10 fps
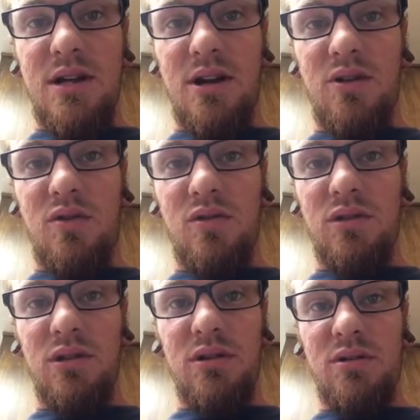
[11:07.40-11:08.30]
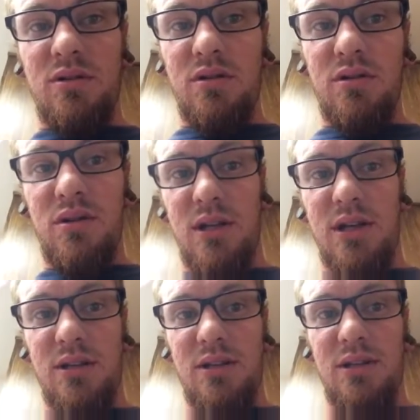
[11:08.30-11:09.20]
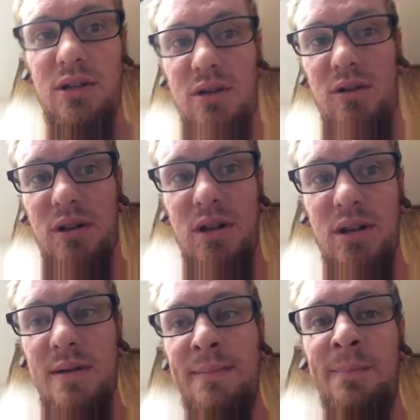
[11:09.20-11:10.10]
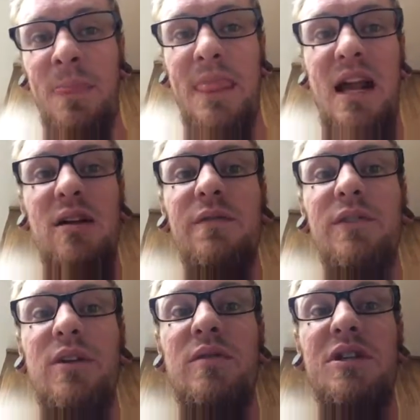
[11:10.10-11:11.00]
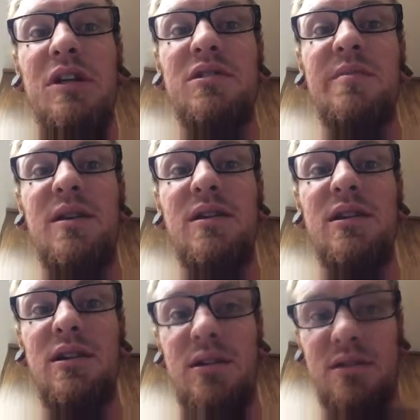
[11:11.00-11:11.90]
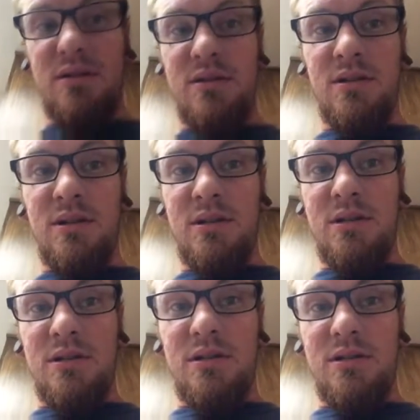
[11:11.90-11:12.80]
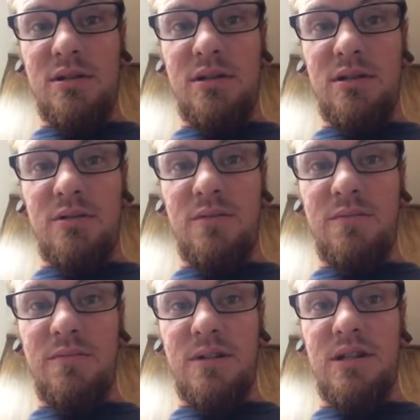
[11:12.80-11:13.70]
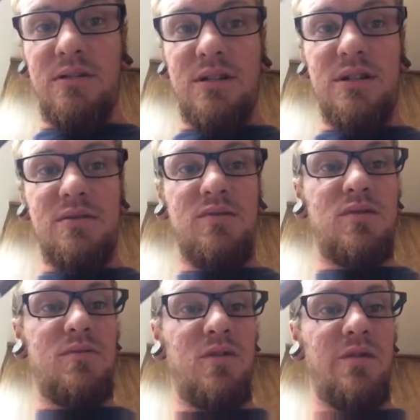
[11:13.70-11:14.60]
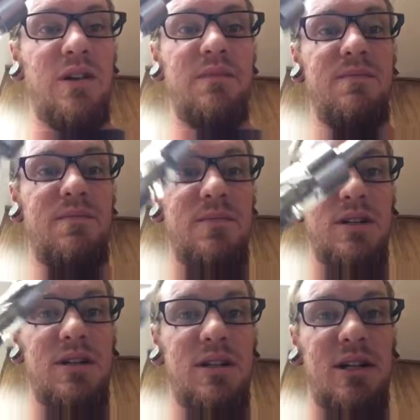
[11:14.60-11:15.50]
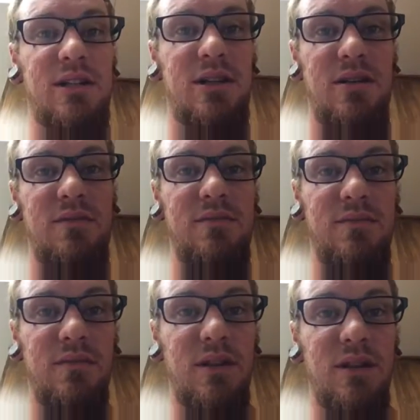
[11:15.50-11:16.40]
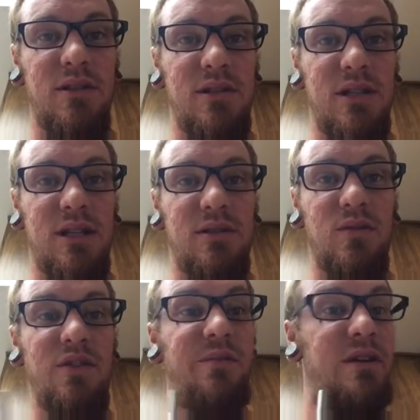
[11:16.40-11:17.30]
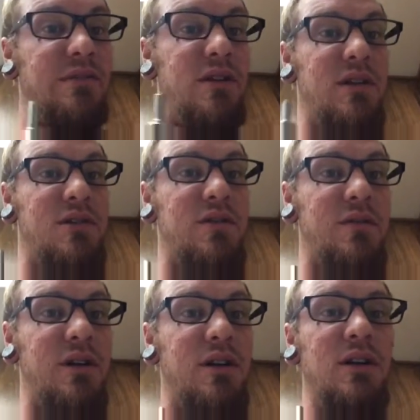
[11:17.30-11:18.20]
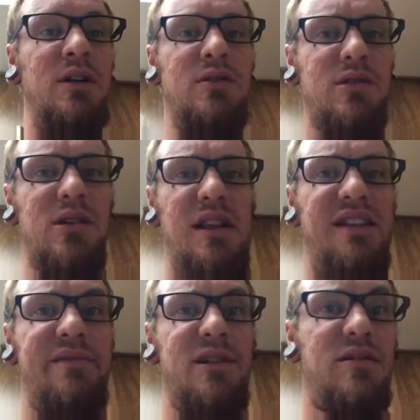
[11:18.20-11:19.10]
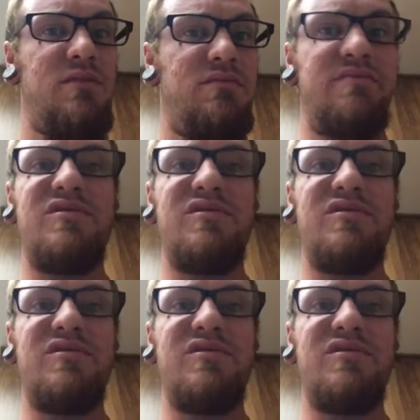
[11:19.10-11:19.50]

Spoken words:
air holes. I guess it's called airflow adjustment. So anyways, one more vape. I'll let you guys go. This is a 12-minute video so far. 11 and